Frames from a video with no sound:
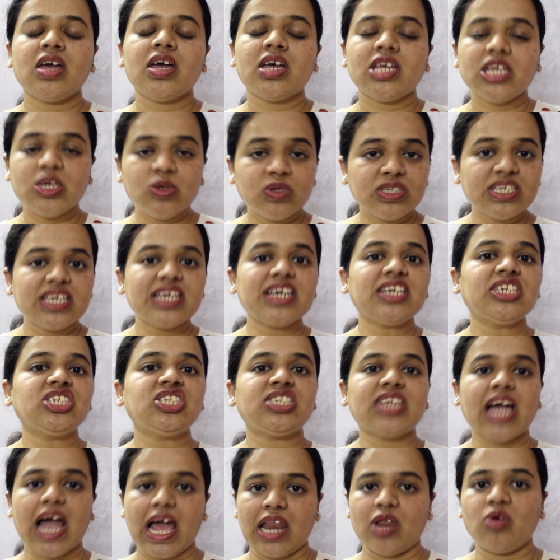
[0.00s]
Using a
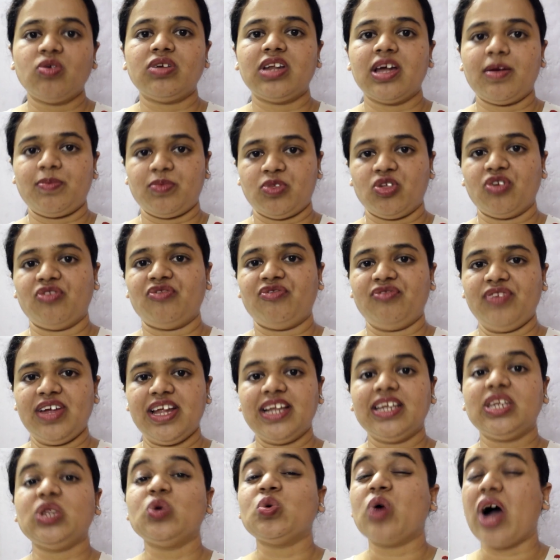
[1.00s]
shallow depth of
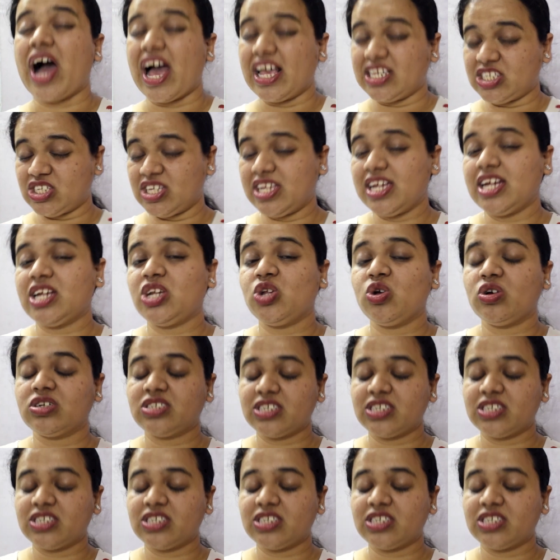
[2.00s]
field to isolate your